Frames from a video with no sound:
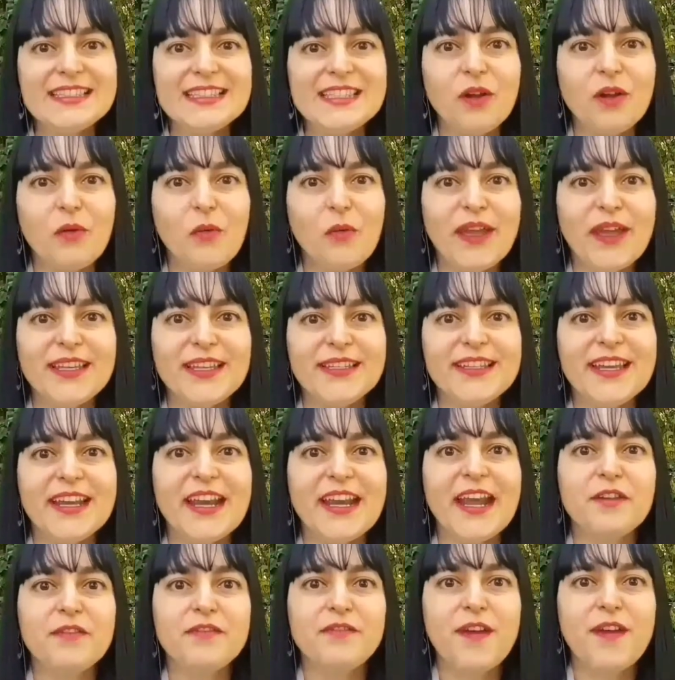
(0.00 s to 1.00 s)
That's the way
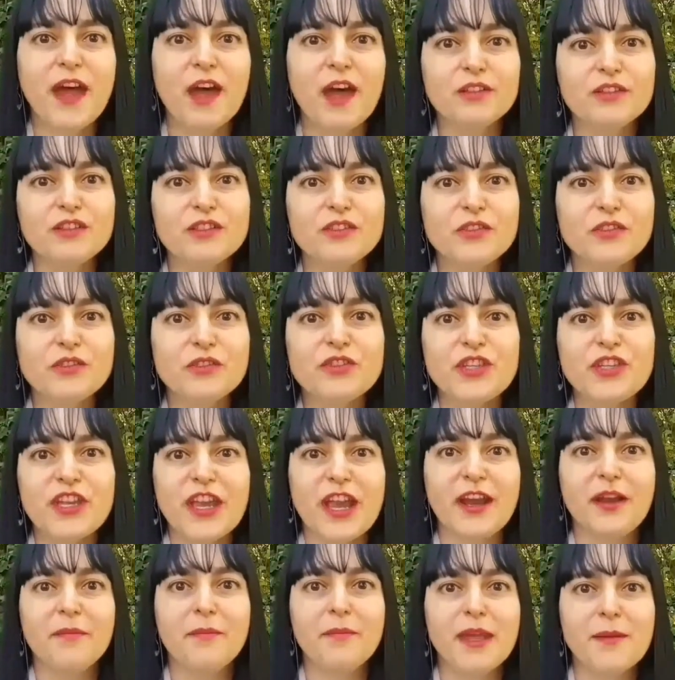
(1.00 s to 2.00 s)
that I found to
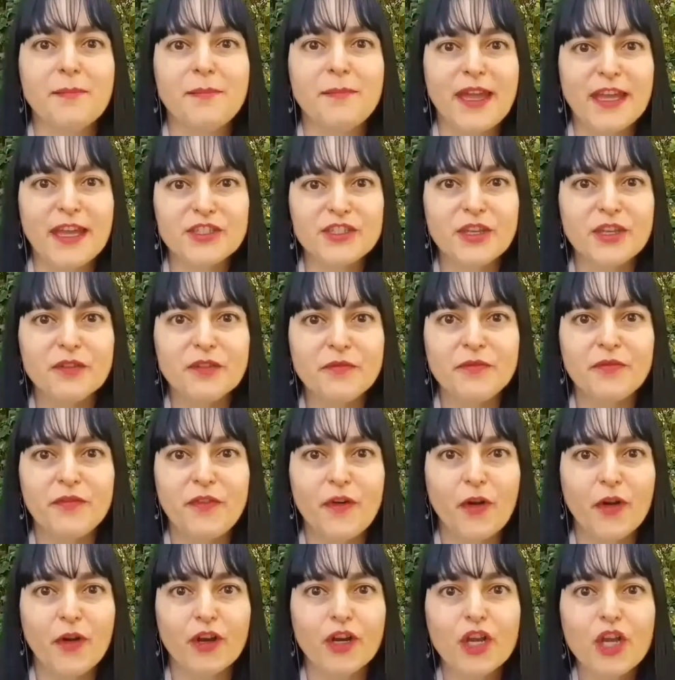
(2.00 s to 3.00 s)
share my
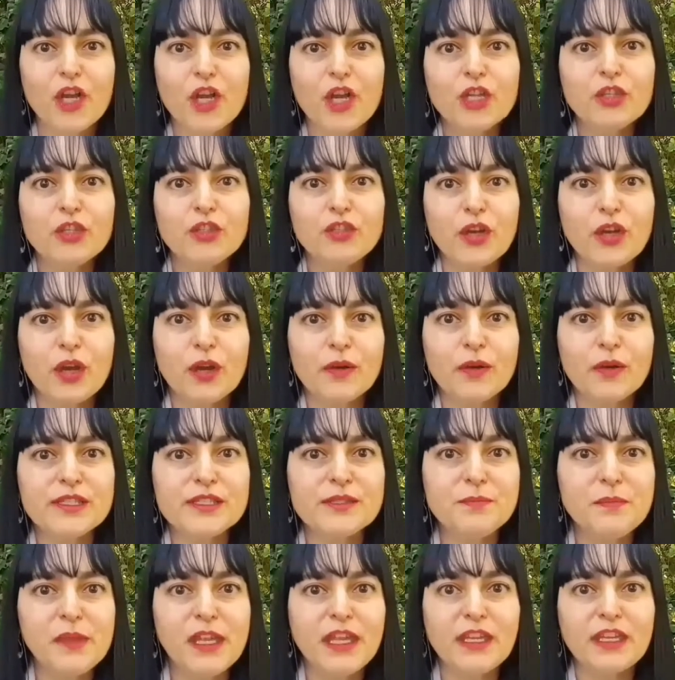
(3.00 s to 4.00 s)
passion for
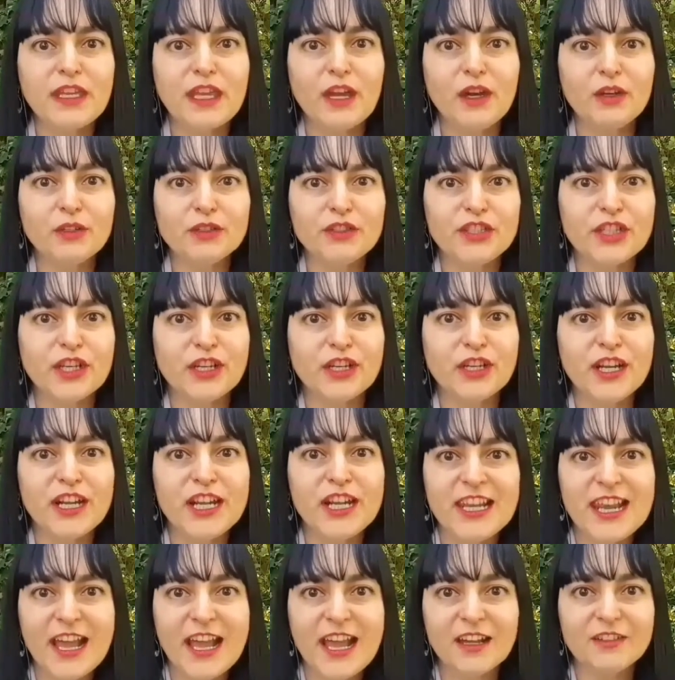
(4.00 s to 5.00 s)
tourism,
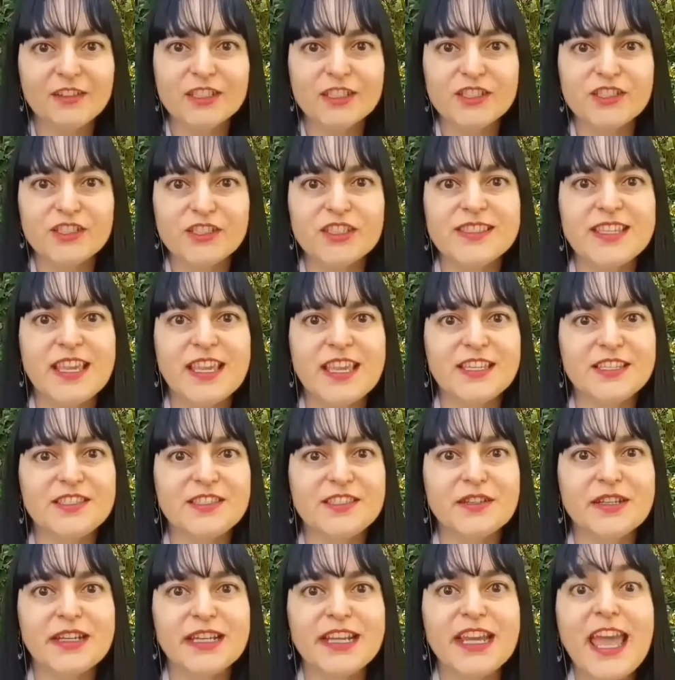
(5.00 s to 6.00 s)
culture, languages,
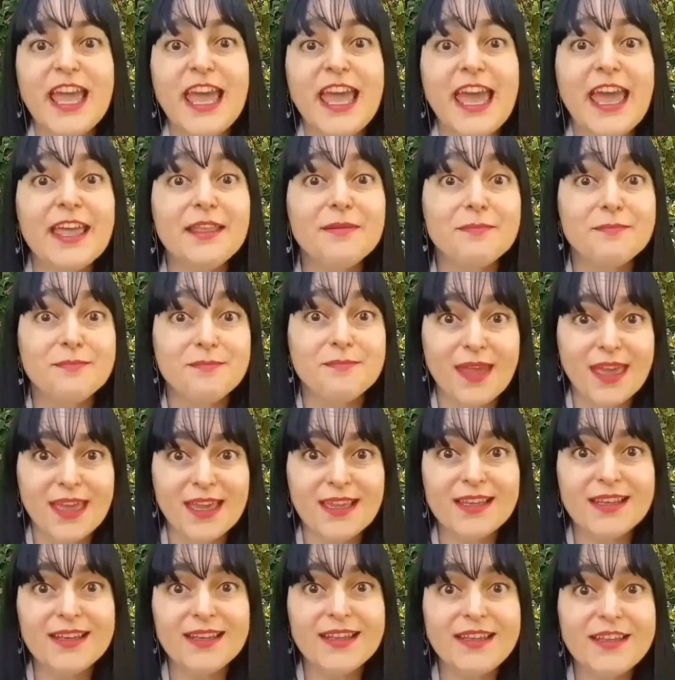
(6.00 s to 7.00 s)
history,
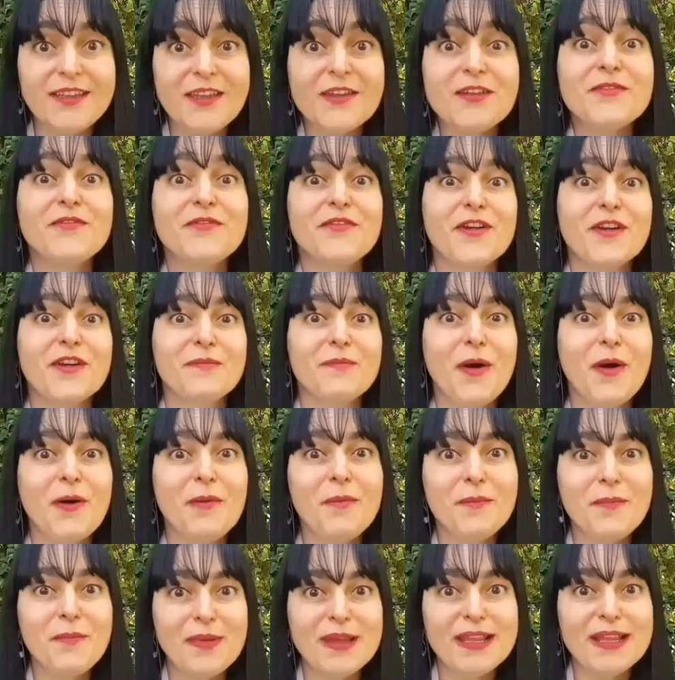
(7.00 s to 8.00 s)
and mainly for
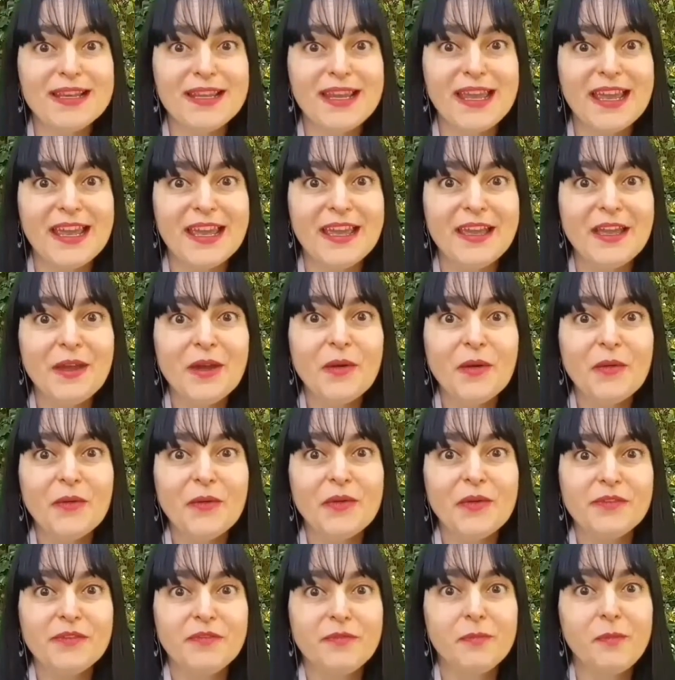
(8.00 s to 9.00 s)
Montpellier
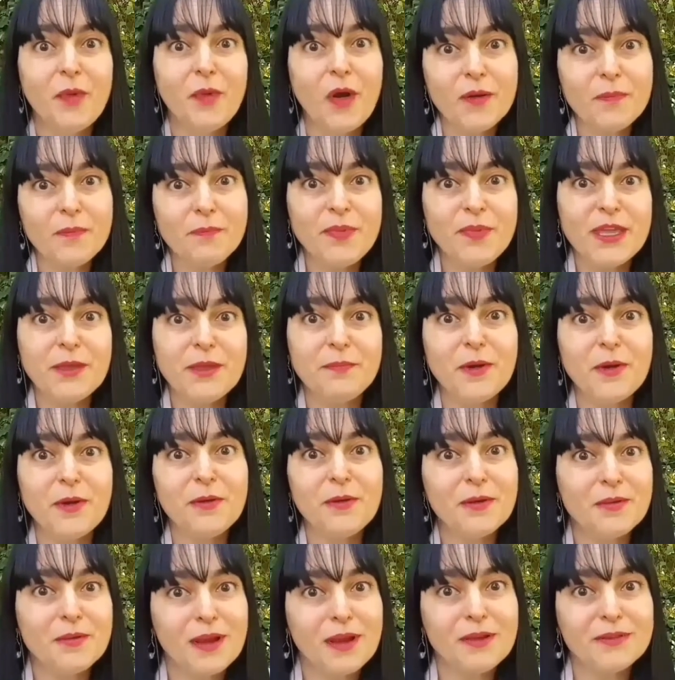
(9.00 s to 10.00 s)
with more
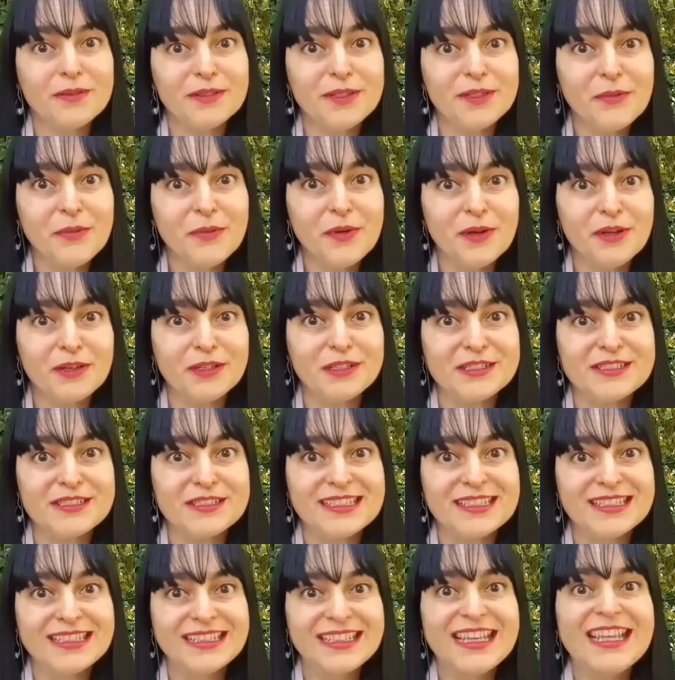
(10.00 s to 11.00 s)
people around the
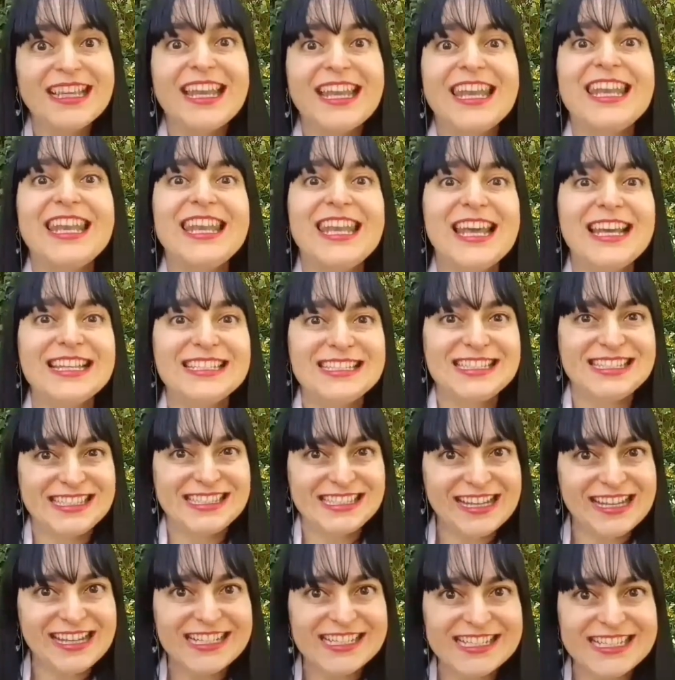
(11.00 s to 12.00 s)
world.
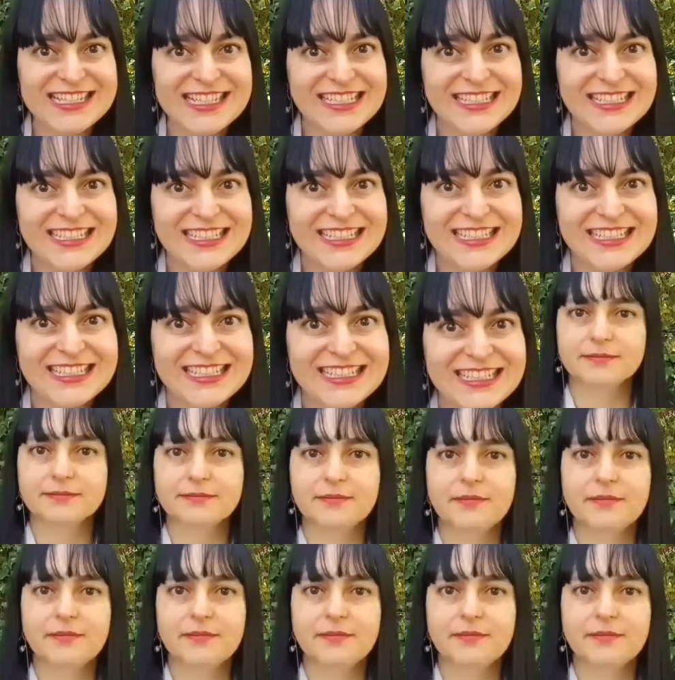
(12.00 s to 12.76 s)
Let's start!